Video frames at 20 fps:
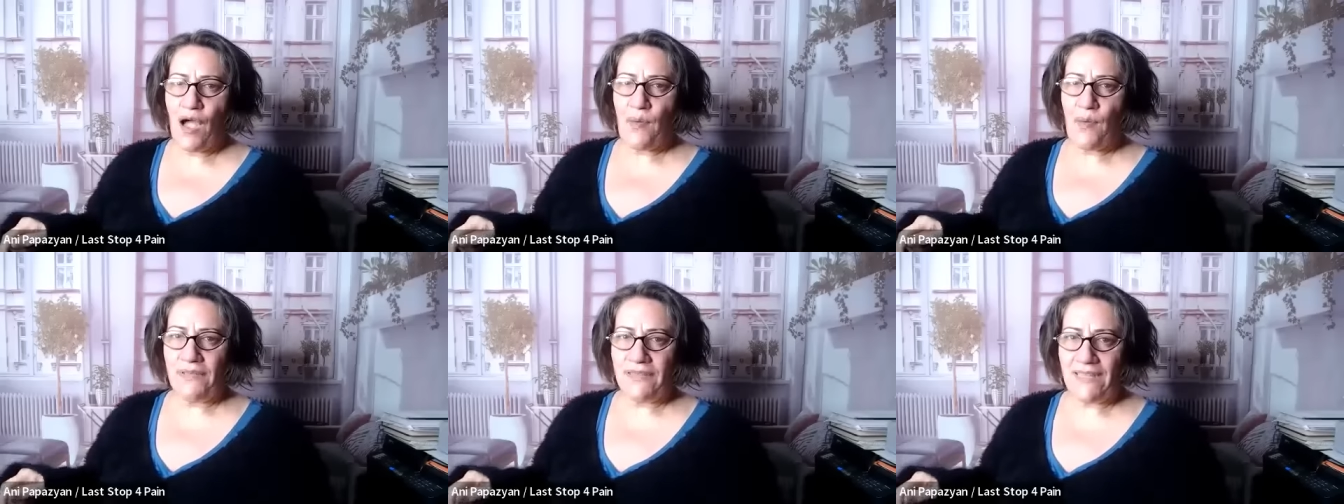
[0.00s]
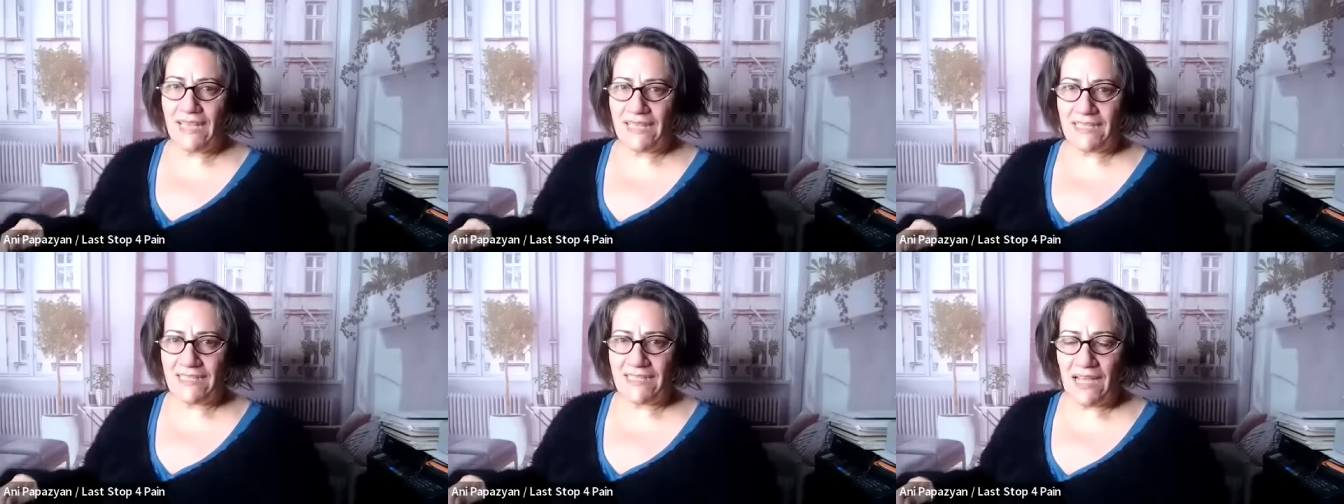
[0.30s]

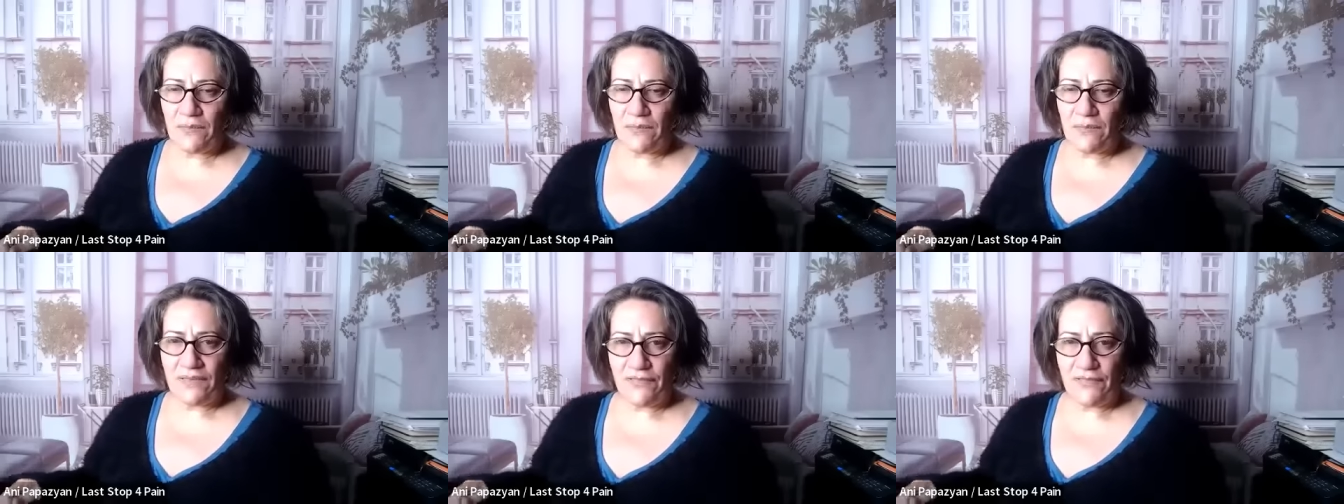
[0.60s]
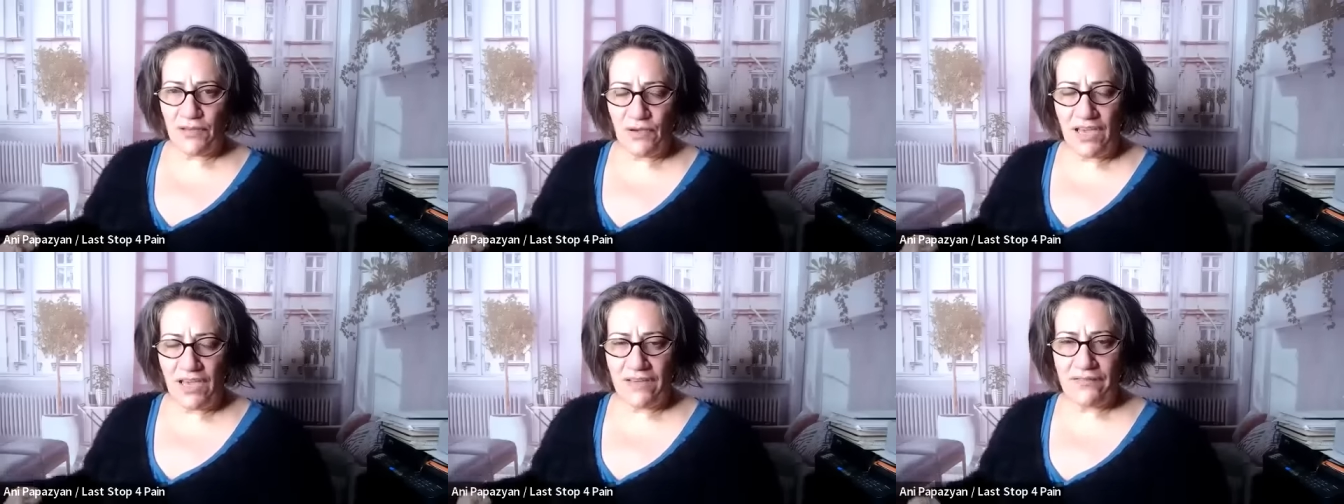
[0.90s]
Next time, if
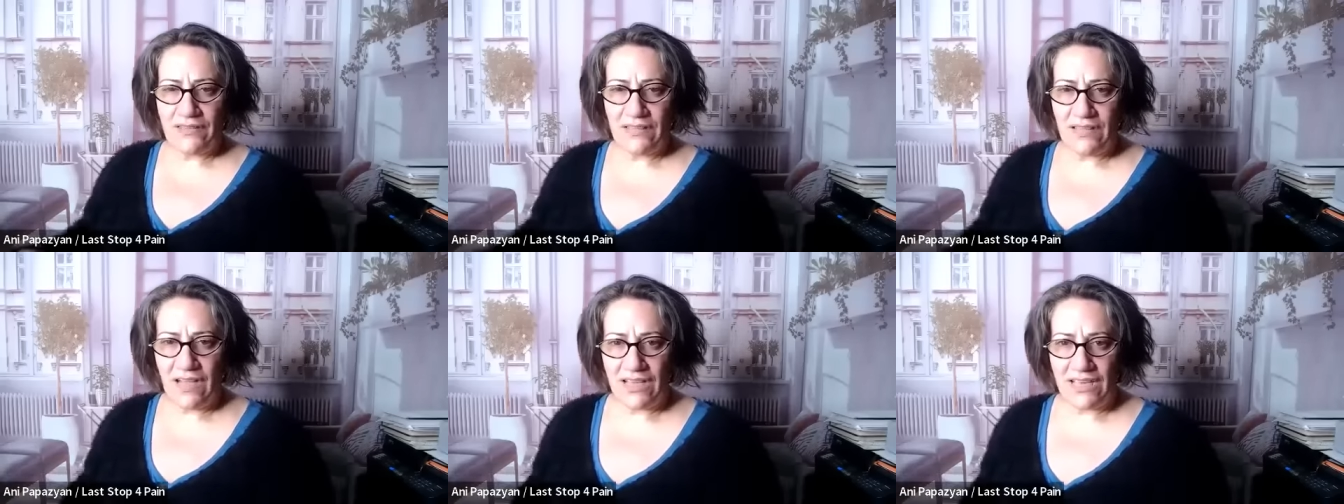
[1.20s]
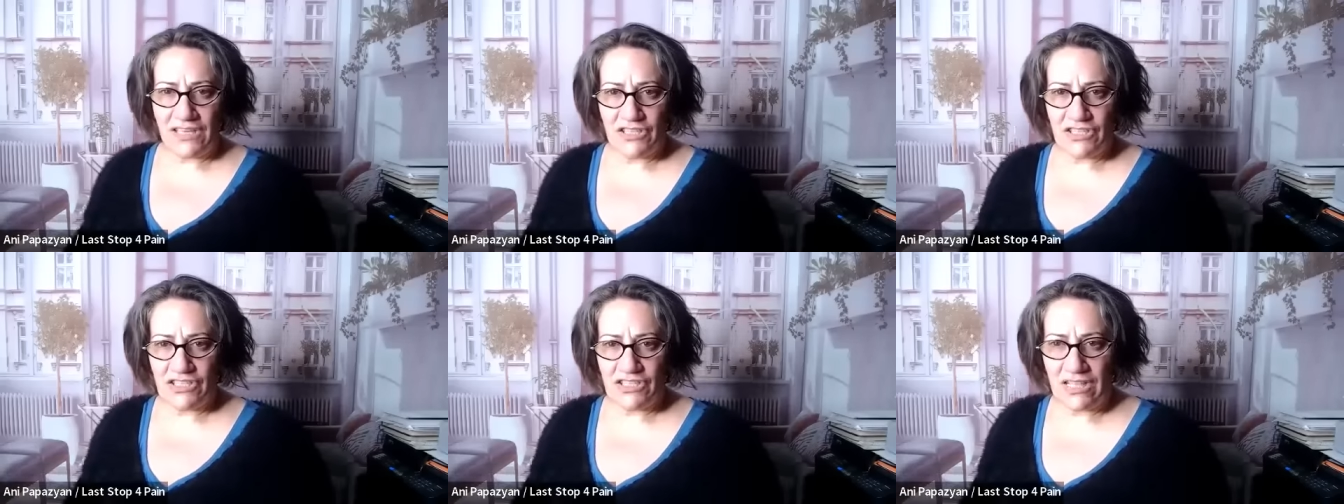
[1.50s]
you have a
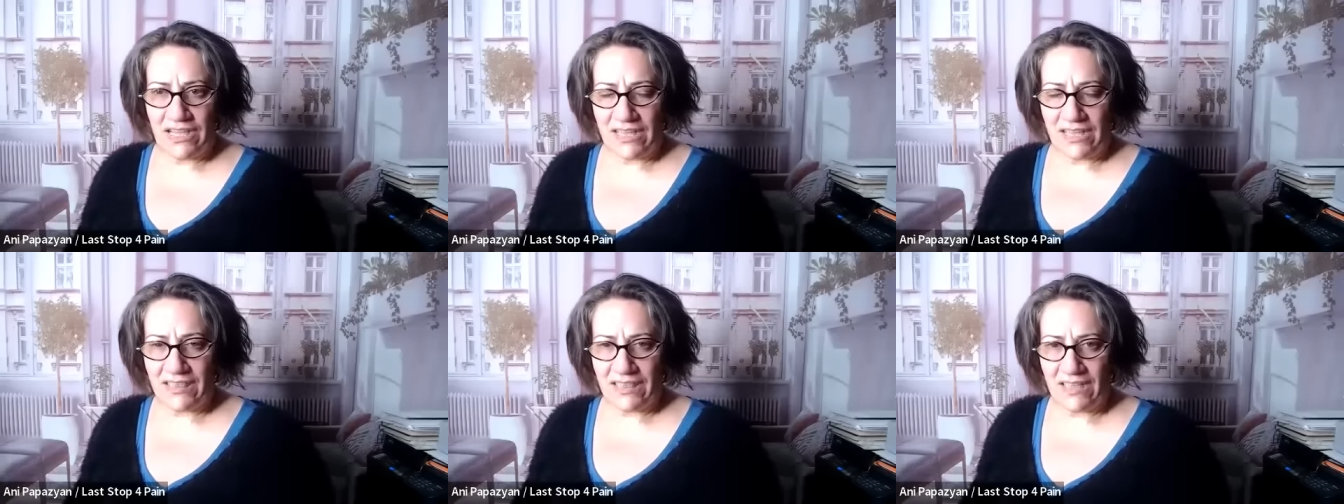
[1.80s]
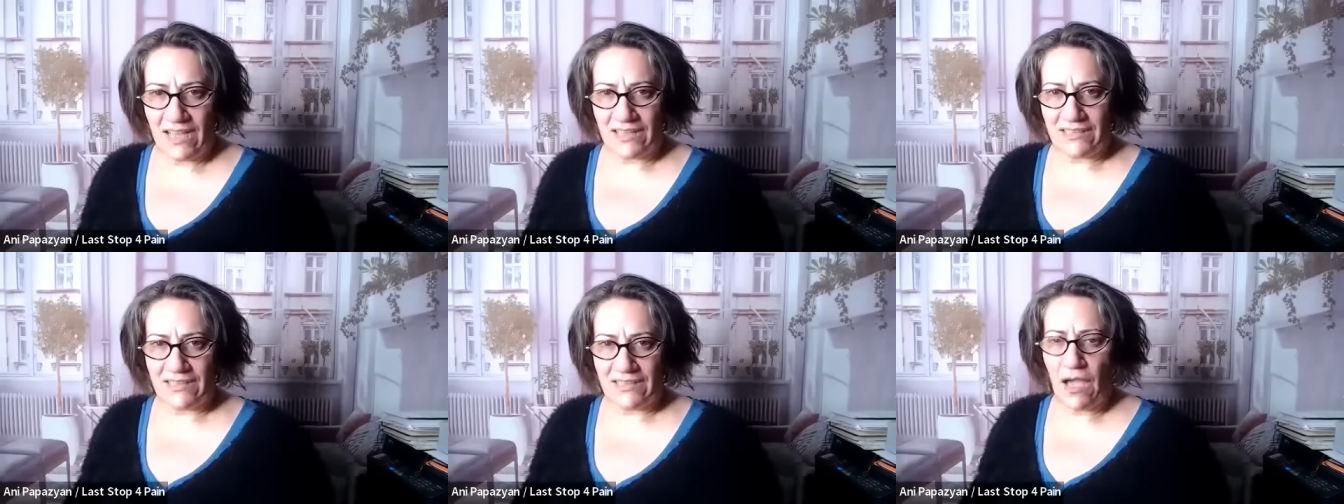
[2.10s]
luggage like
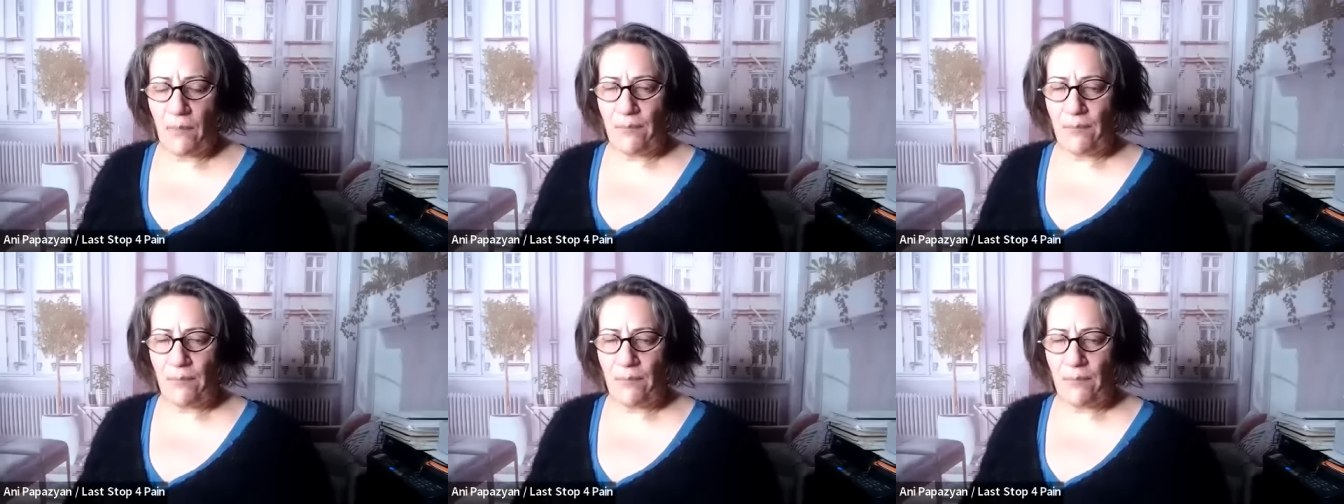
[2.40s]
that,